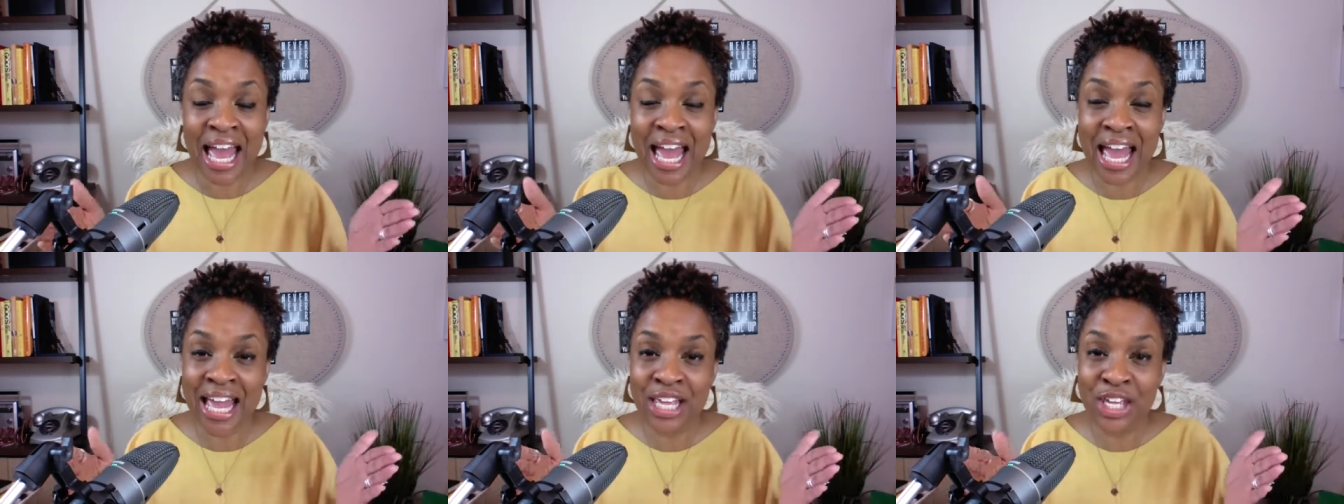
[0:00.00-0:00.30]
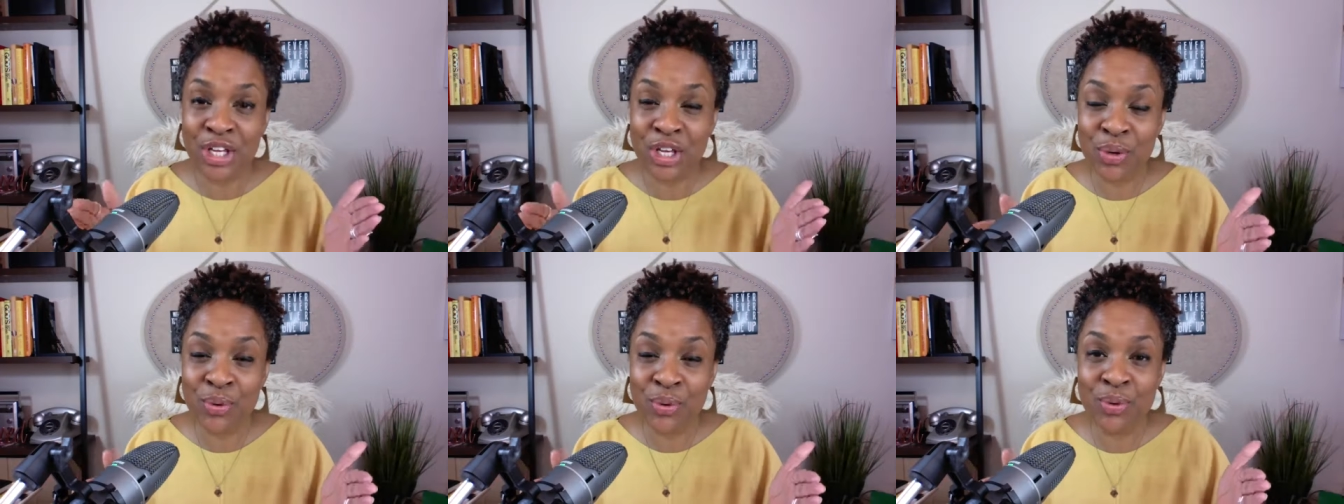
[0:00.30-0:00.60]

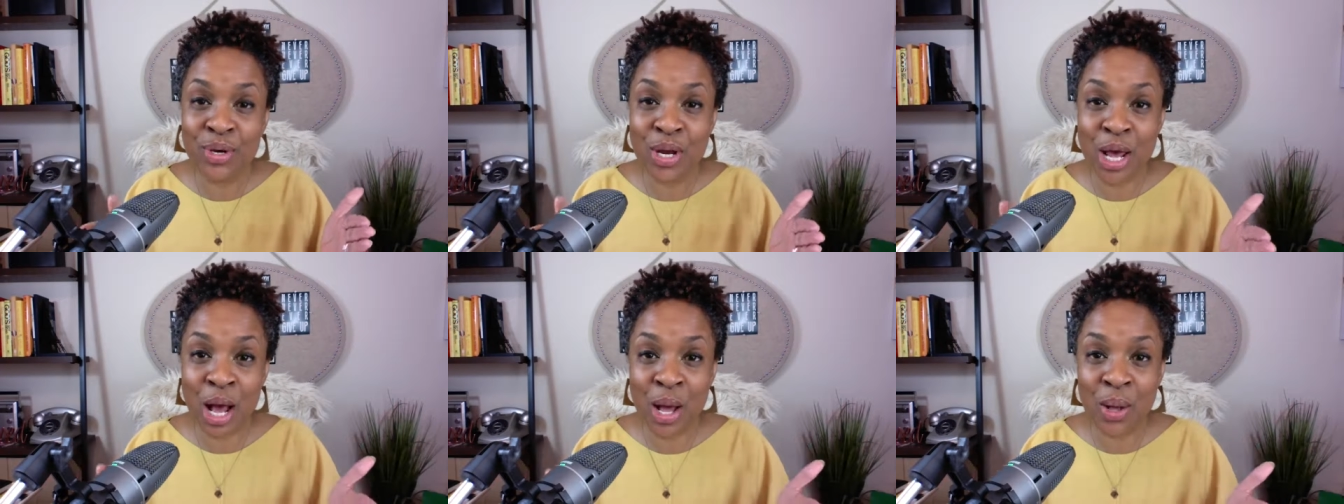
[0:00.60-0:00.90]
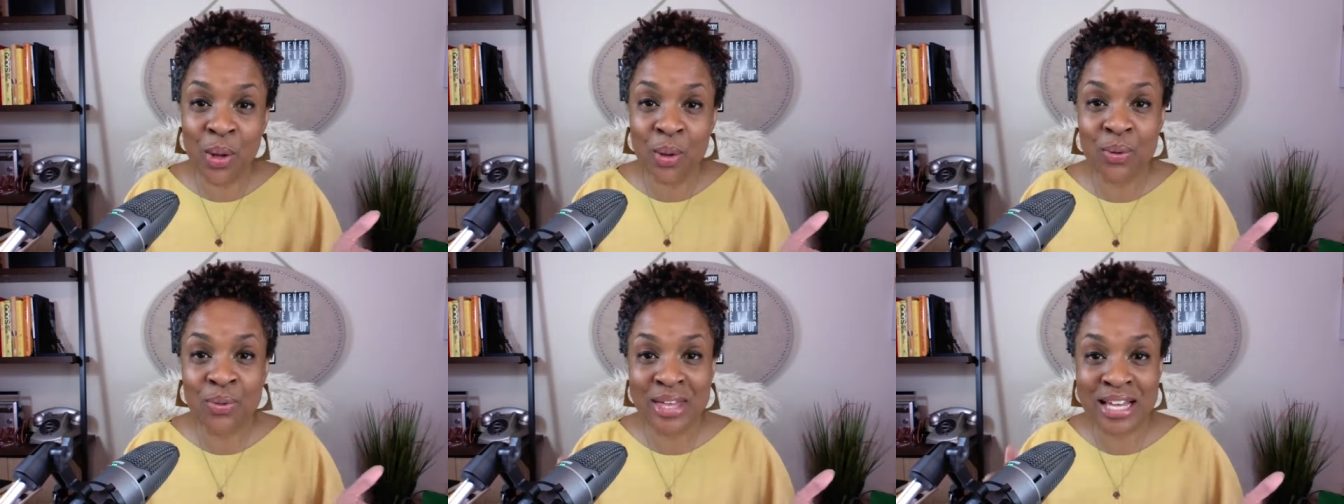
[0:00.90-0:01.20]
and you
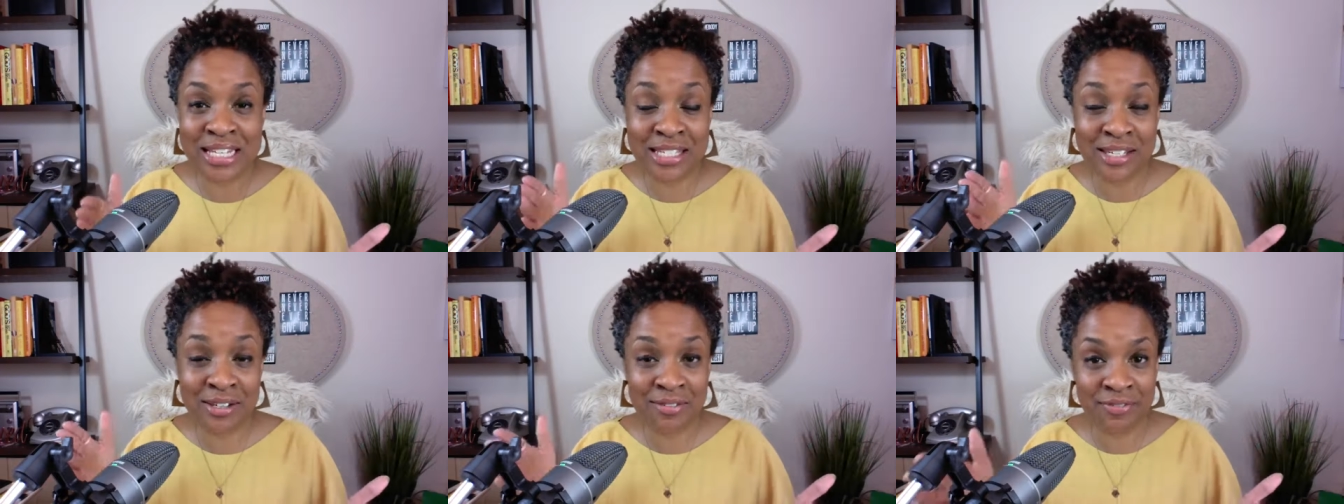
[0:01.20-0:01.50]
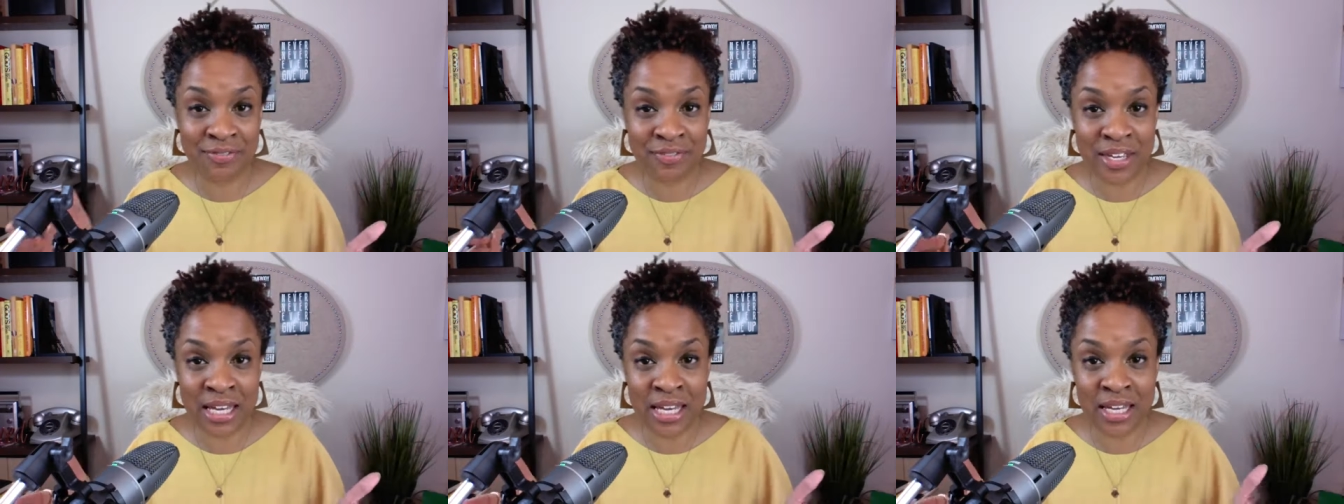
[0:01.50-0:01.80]
know that
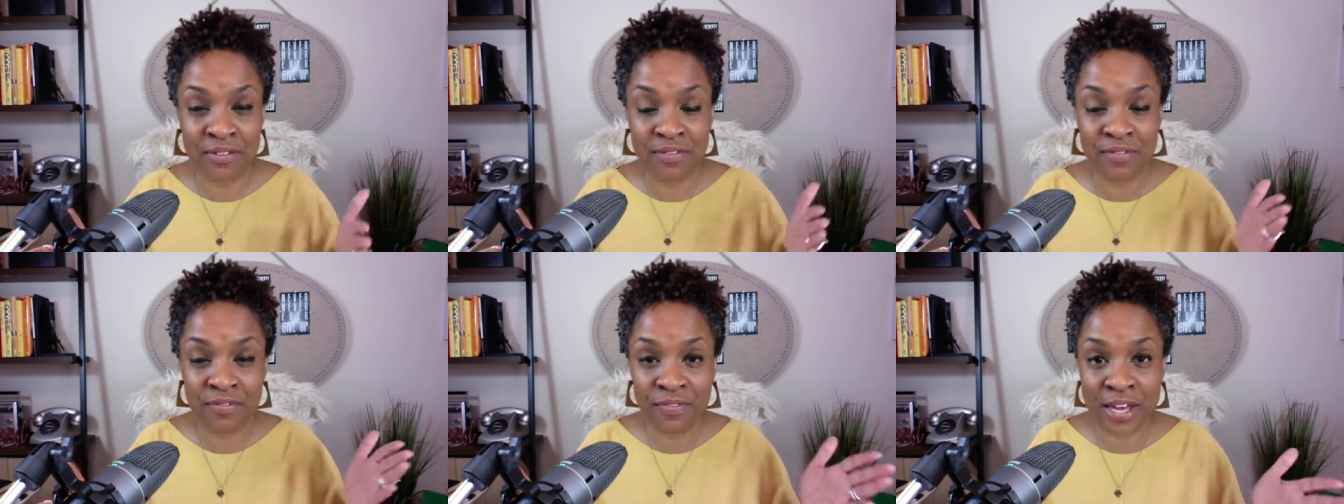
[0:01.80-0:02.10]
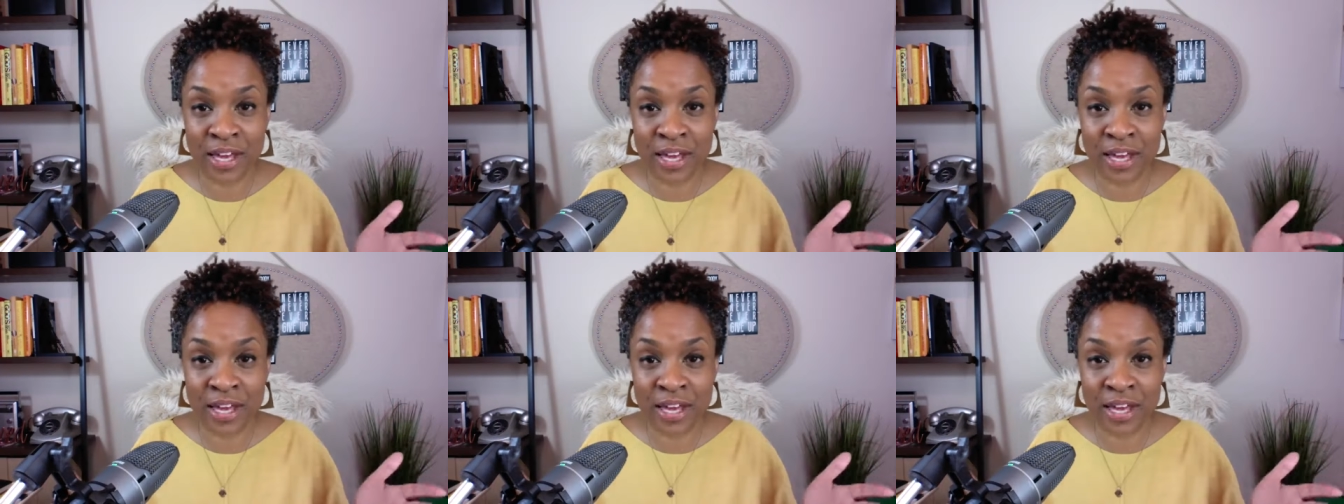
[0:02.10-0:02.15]
defeat,